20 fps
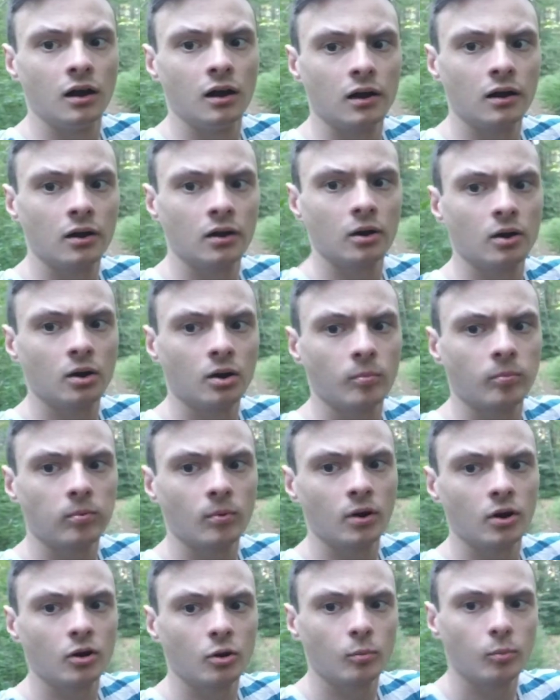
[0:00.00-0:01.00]
No
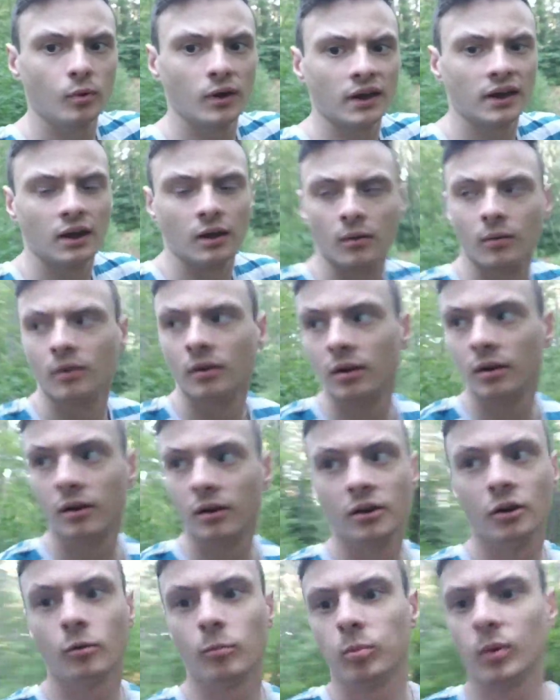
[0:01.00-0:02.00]
bueno,
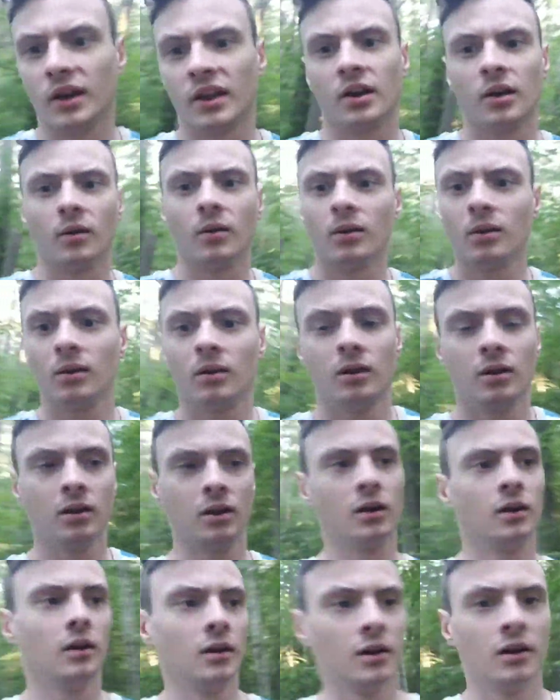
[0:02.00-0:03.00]
no bueno,
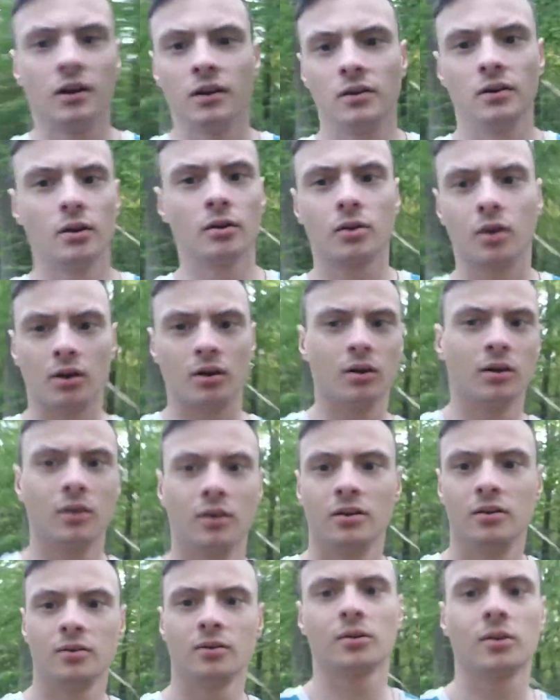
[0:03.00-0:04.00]
no go,
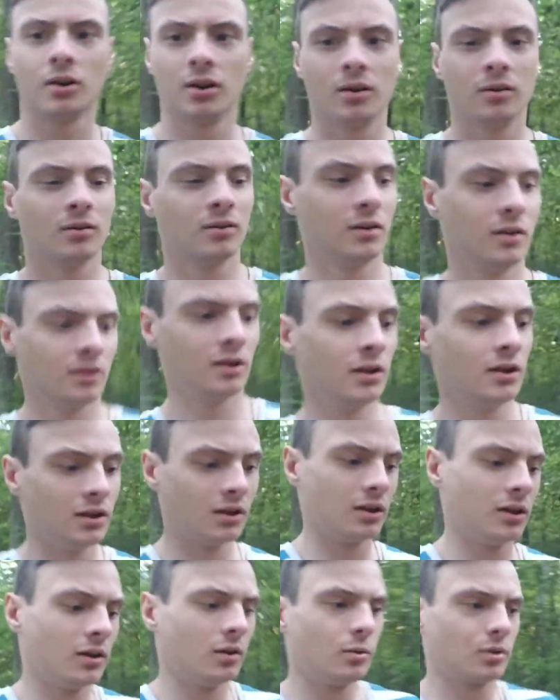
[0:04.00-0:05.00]
no go.
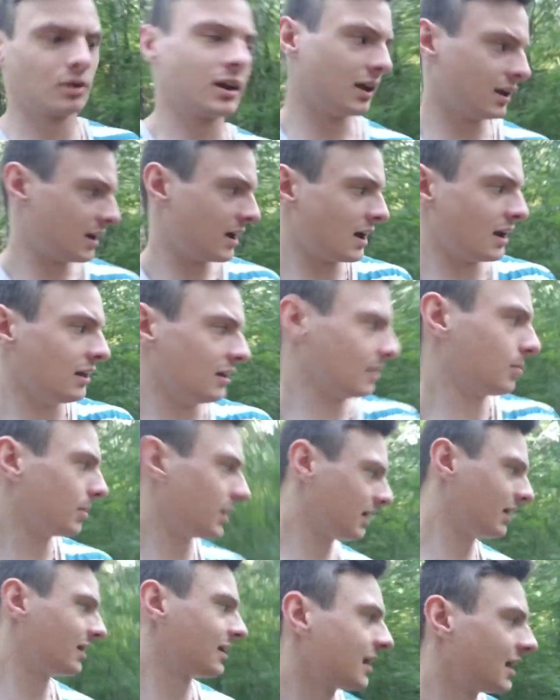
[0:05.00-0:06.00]
We're getting out of this
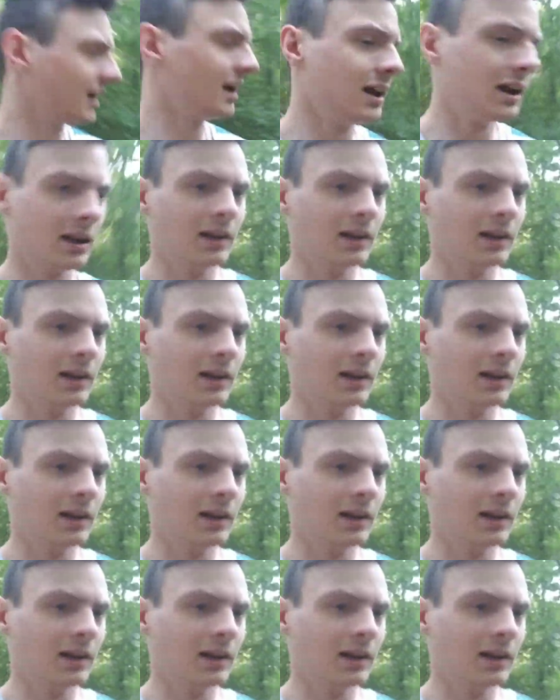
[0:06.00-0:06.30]
place.